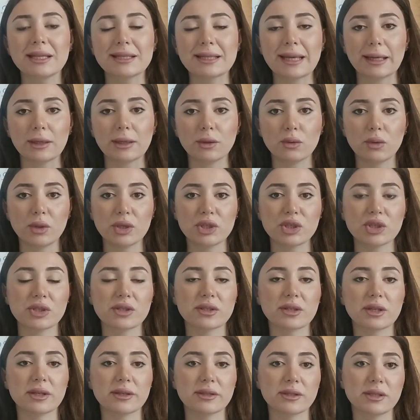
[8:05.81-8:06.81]
Tag
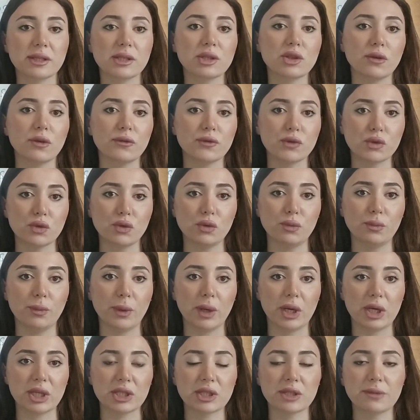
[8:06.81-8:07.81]
questions consist of two
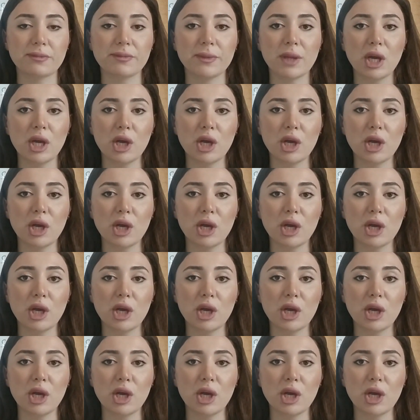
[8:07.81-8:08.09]
parts.